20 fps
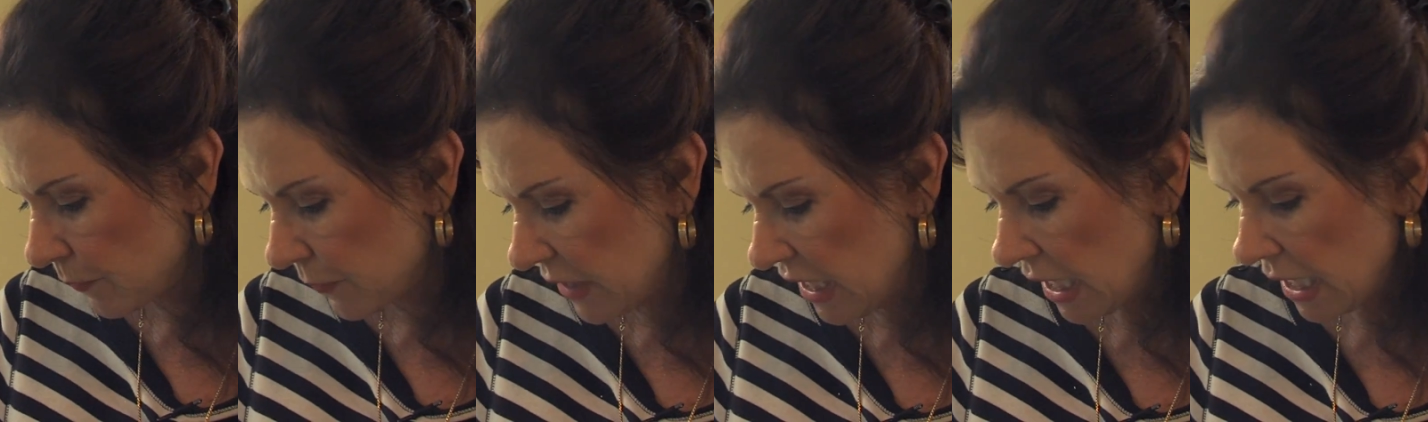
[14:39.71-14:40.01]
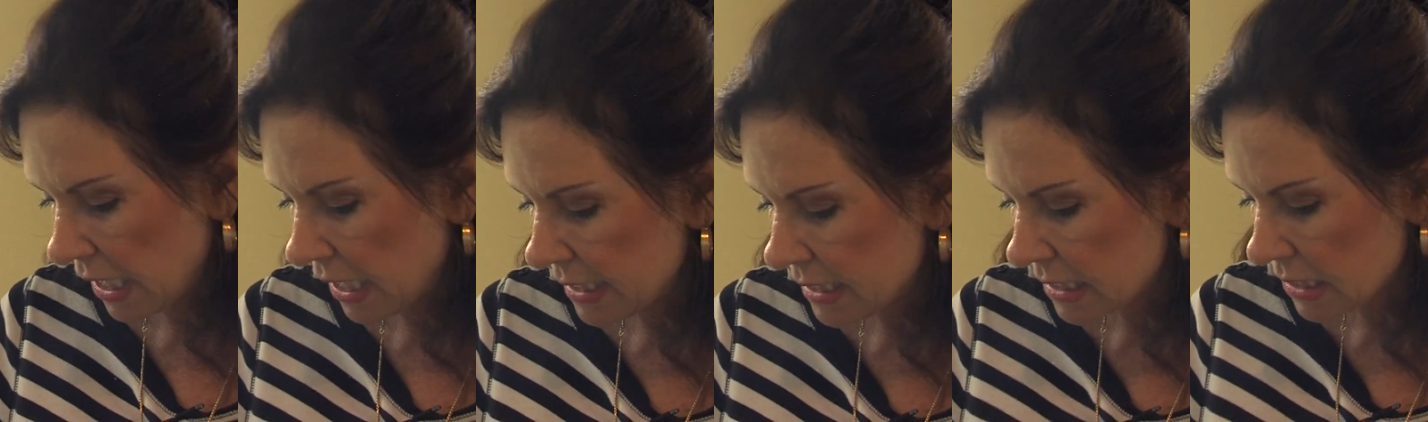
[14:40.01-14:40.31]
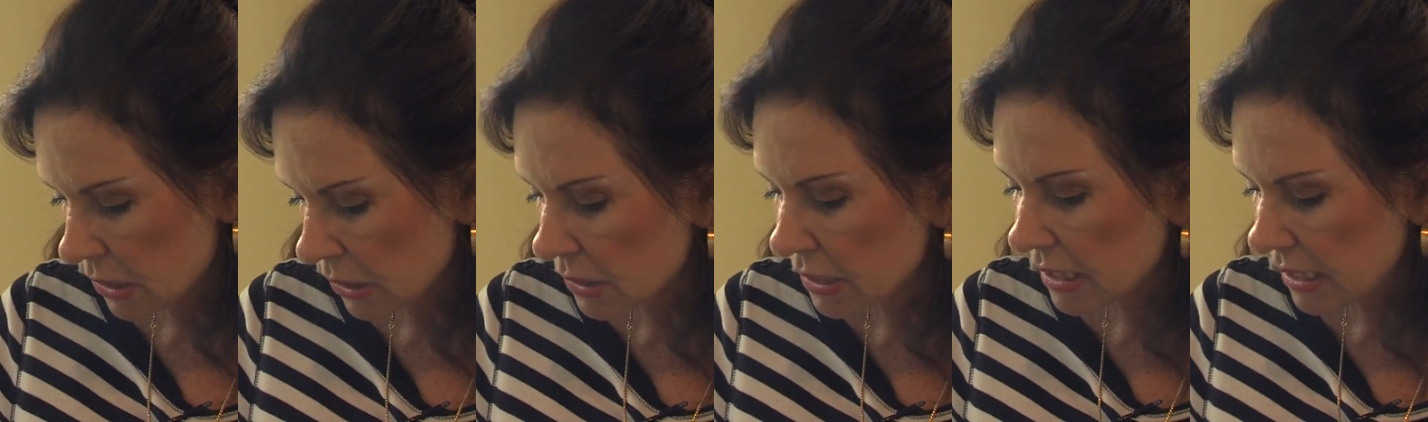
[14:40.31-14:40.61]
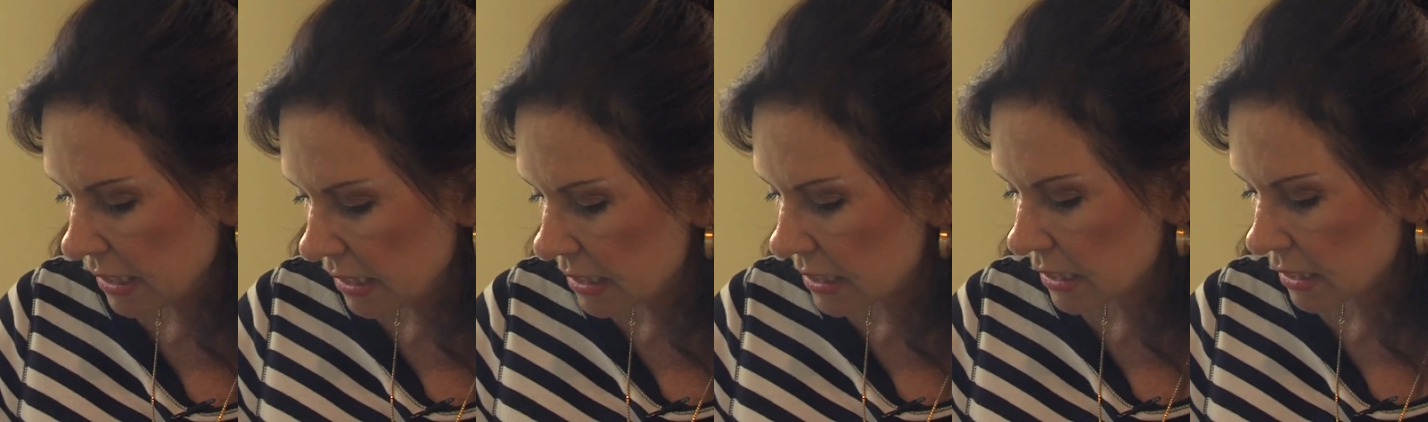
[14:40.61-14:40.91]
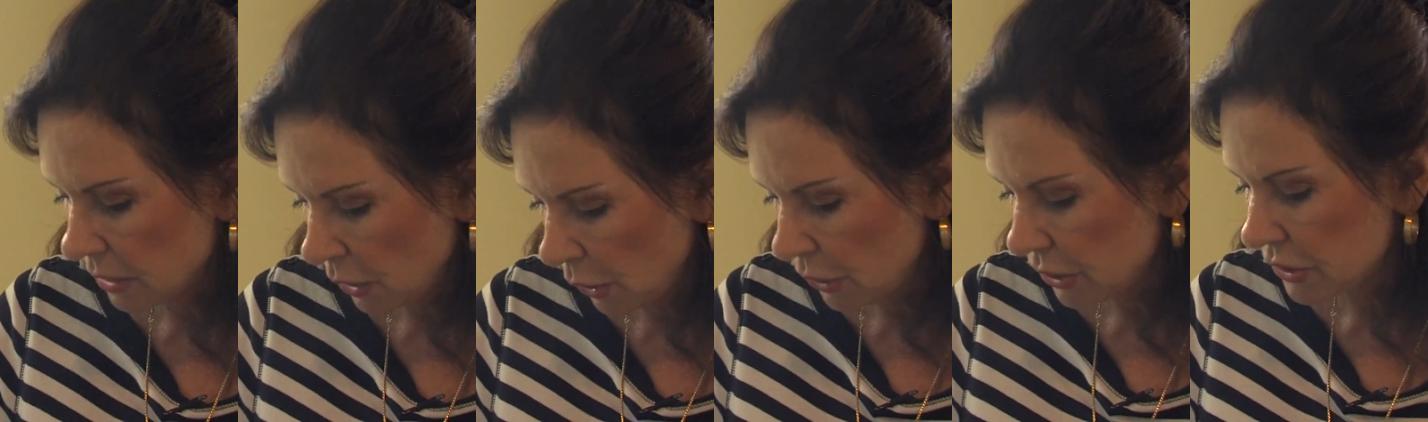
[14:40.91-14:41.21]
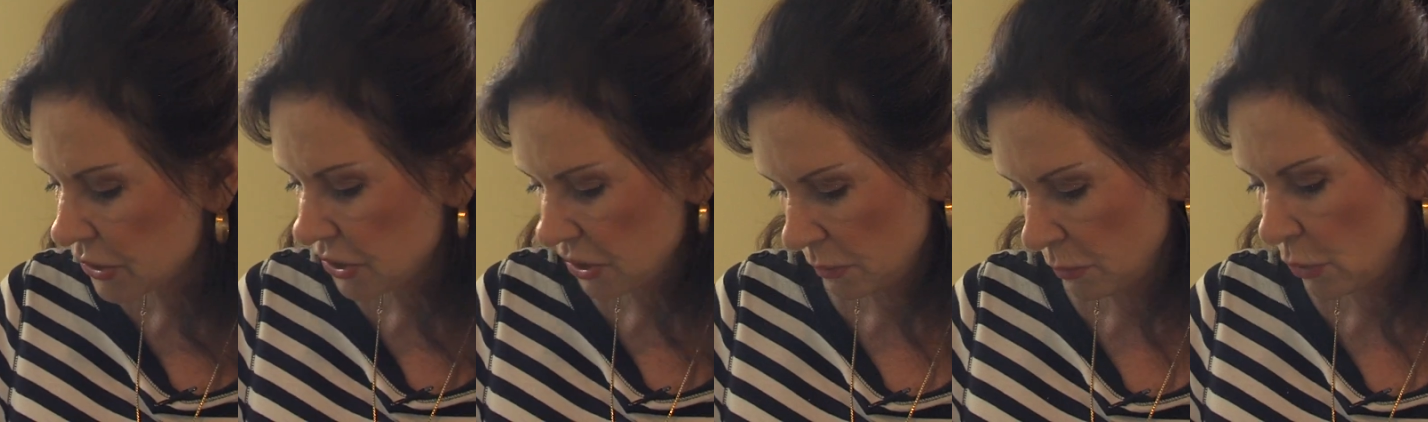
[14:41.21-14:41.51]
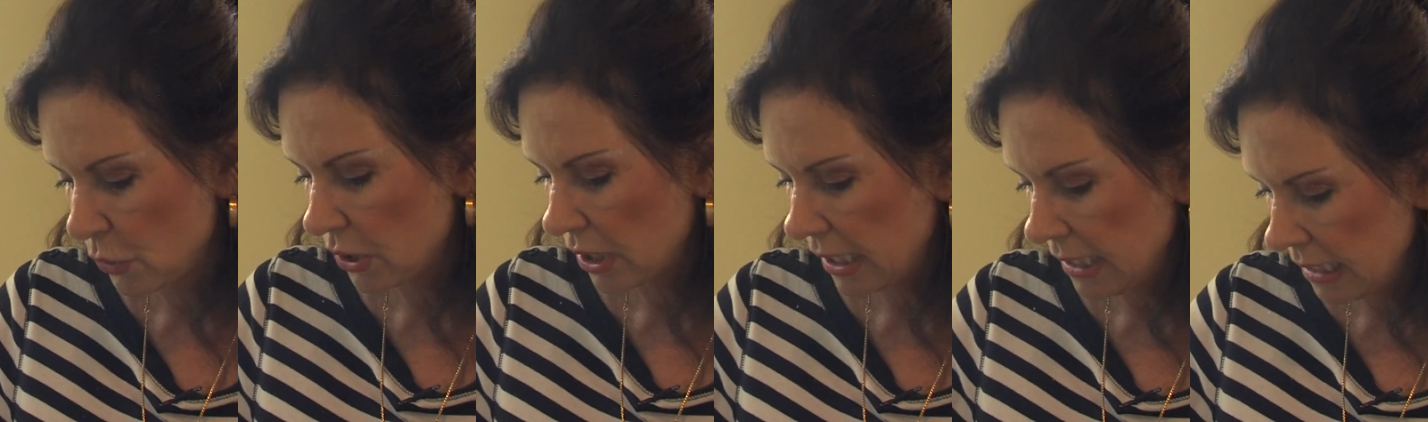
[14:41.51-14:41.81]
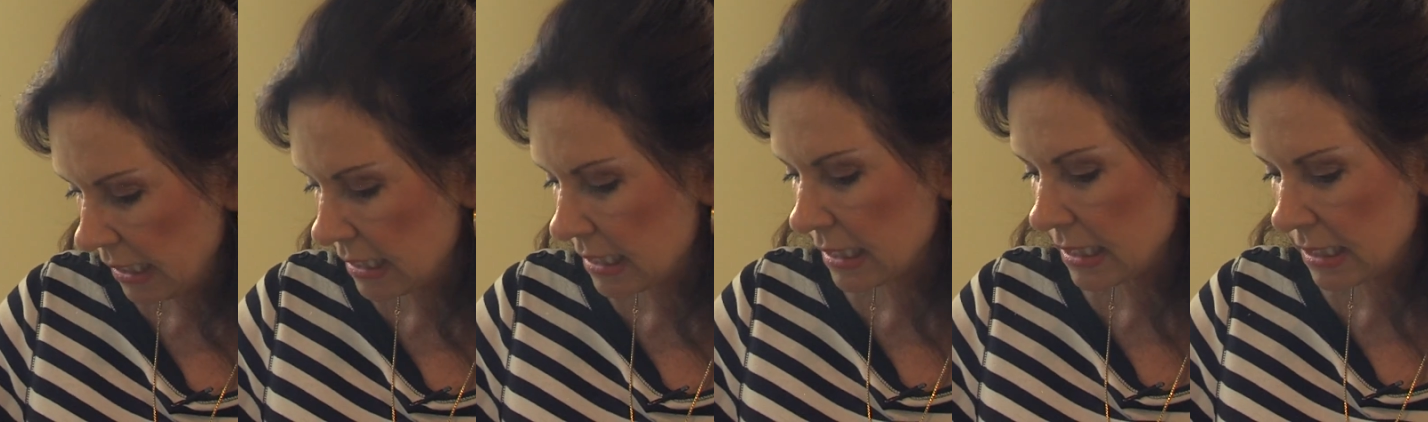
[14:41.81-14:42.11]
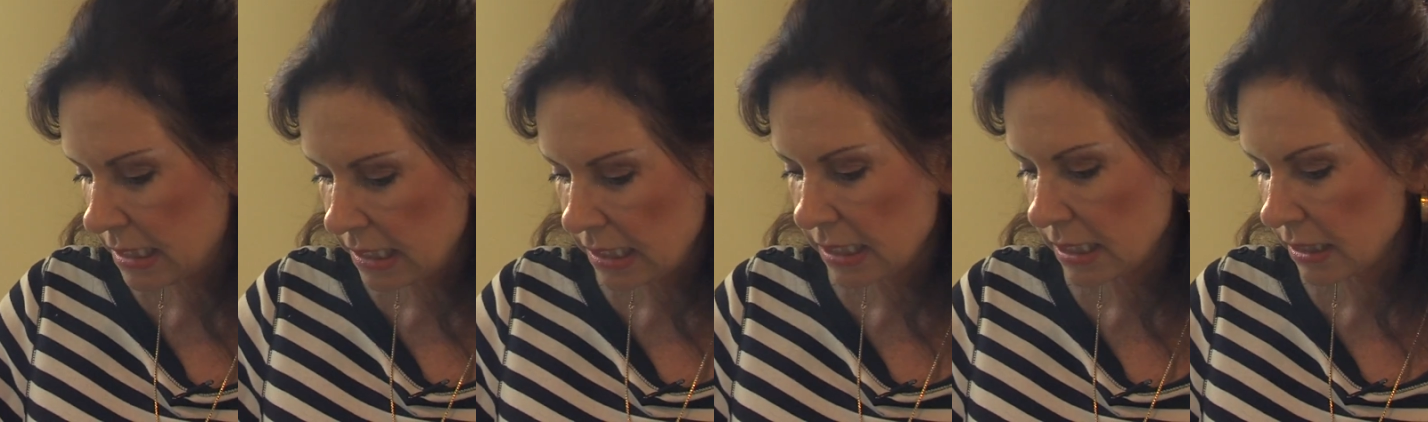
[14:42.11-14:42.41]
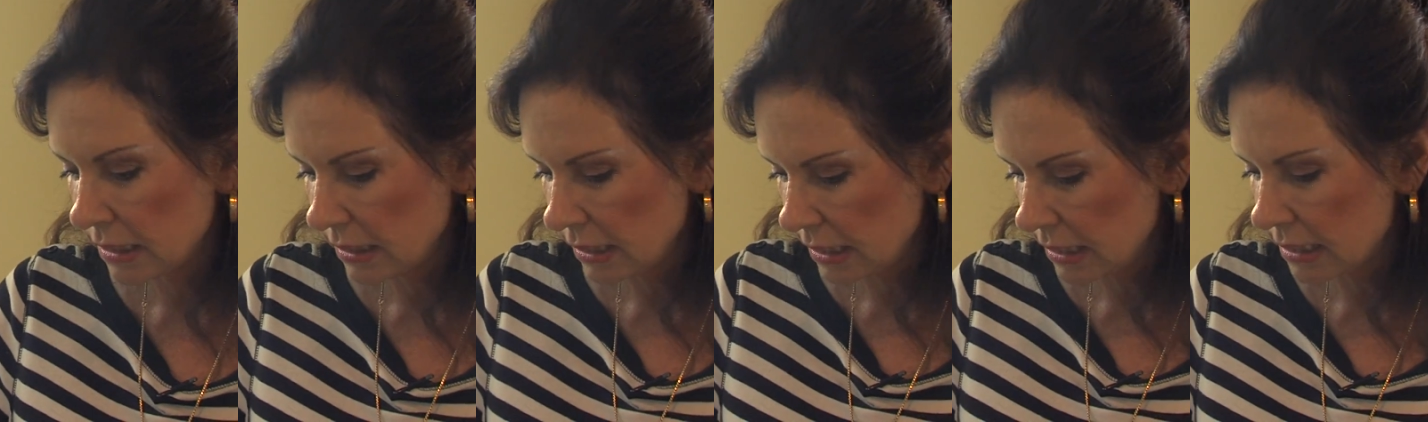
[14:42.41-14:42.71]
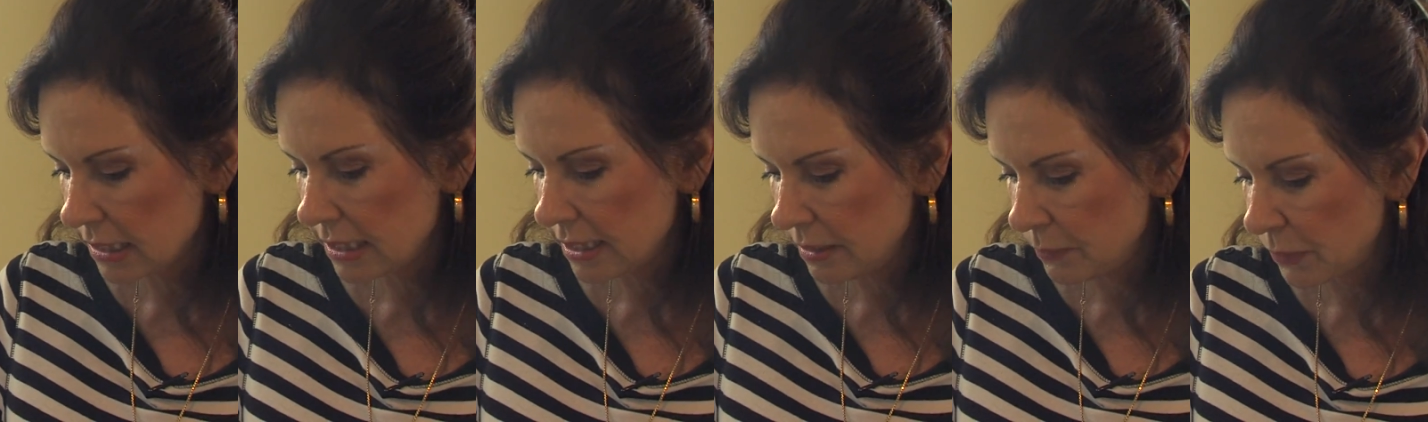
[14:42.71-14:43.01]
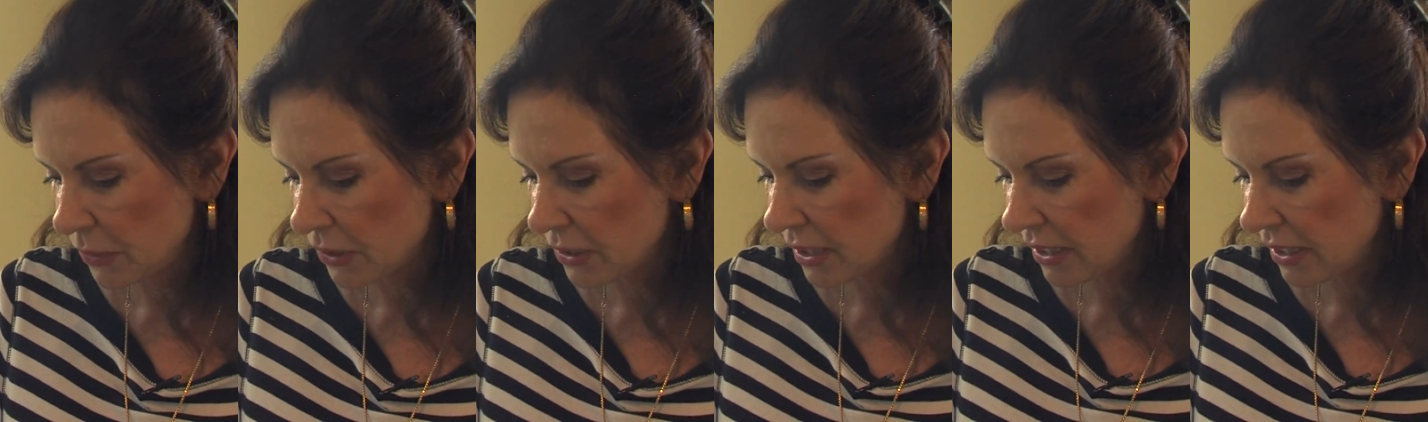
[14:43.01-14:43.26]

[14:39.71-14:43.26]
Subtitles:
I still need to learn some more. I need to dig a little deeper.